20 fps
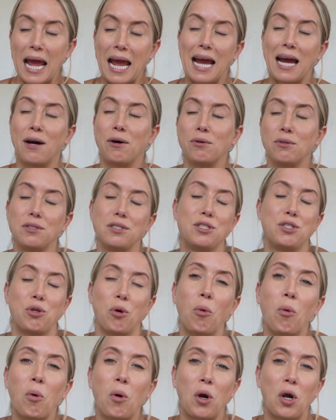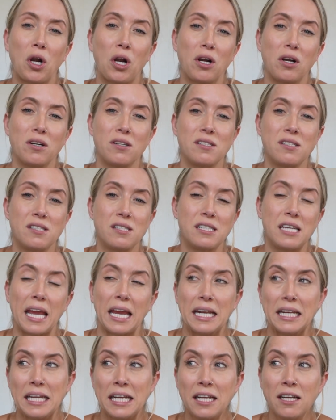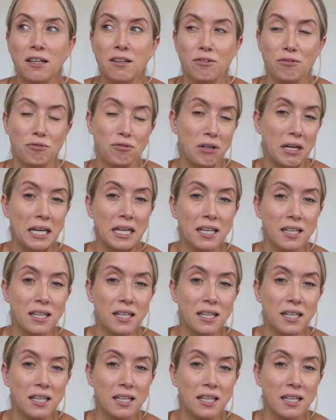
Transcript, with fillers: outdoor skating rink.